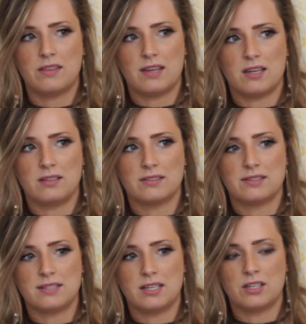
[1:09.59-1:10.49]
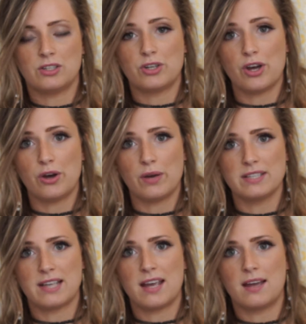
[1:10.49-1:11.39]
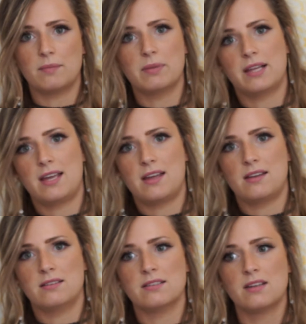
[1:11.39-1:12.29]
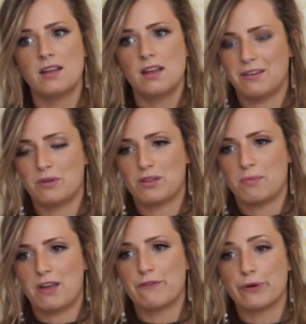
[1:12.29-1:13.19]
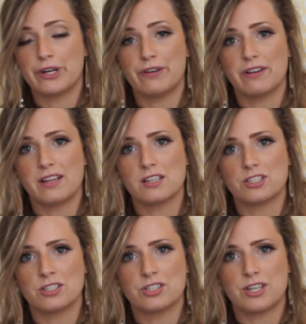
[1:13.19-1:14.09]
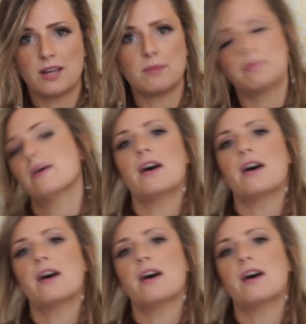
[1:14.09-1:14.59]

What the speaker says: Things didn't go as I had planned with my 4-year relationship.